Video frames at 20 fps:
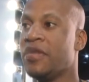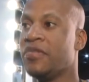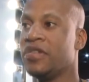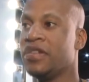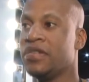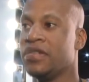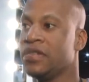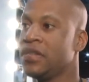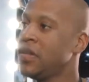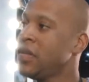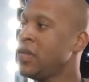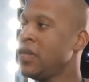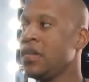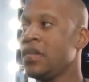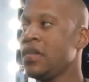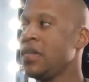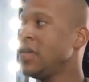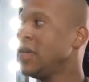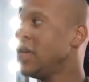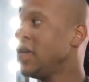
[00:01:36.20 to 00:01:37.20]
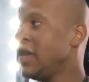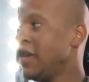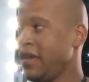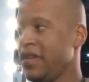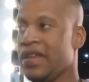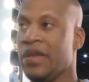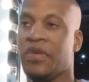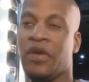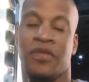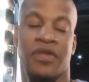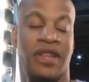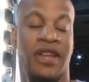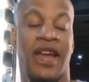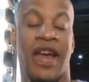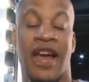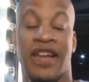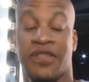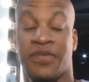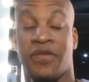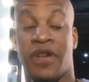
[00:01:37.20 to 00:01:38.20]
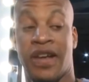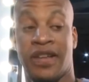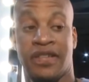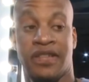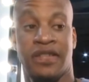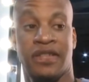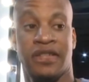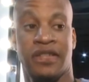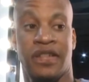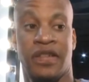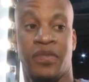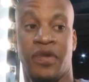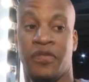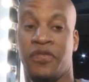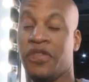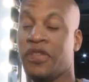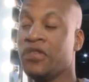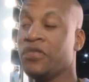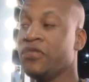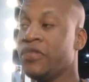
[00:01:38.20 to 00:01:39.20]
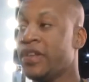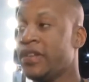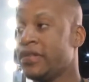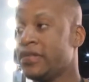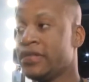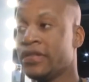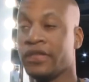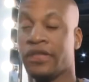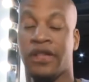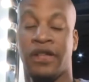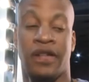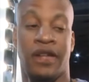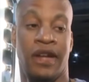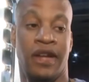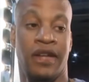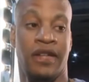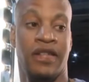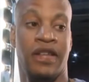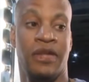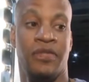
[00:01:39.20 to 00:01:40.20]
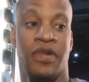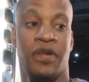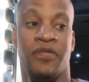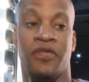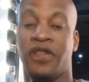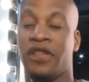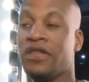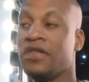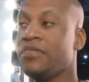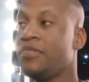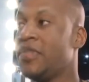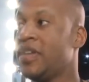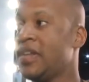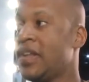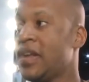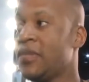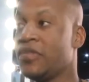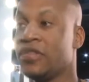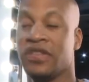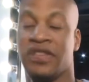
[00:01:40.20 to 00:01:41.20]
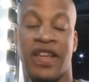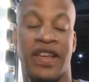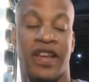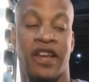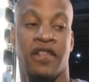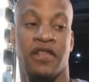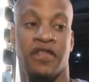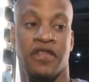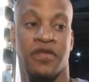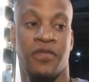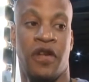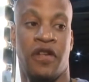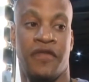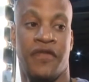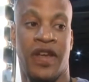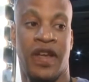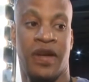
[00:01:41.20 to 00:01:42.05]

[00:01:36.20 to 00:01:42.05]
be able to keep up with the gas prices, keep up with the rent, uh, keep up with being able to take care of their small